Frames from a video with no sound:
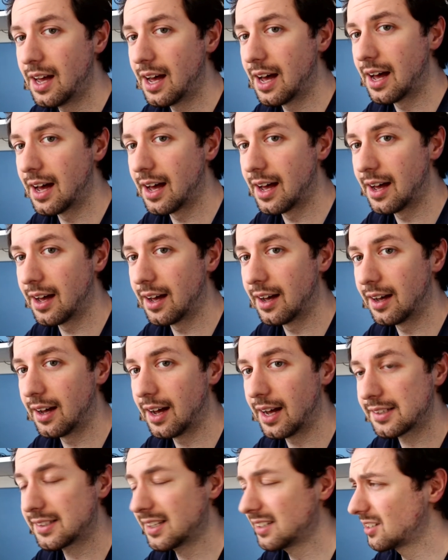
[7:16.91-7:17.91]

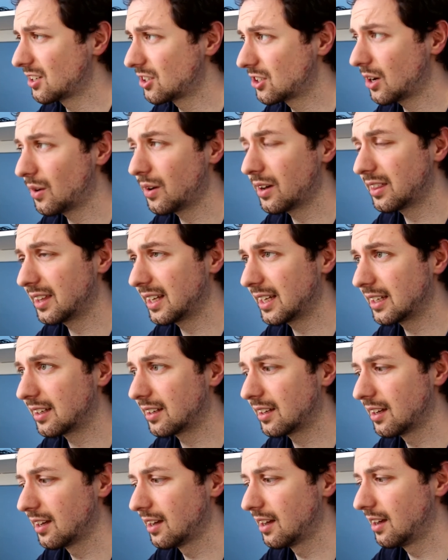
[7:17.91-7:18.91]
I said to Joe, I think